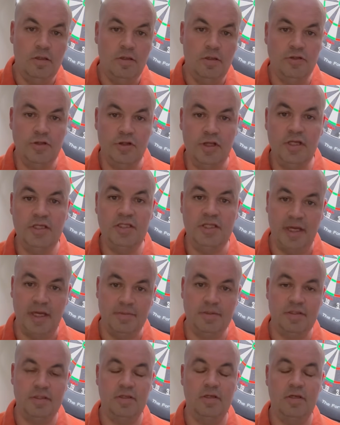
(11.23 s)
So these
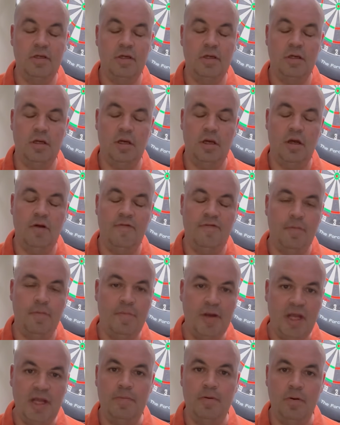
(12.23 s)
tips are for
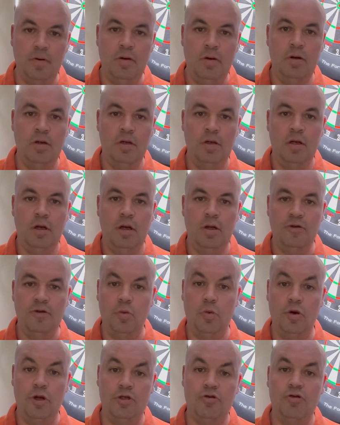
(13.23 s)
people that
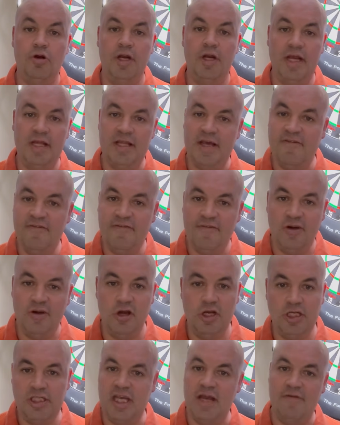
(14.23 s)
want to try and hit their
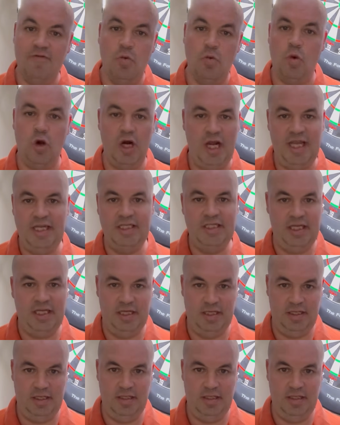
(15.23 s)
first ever 180.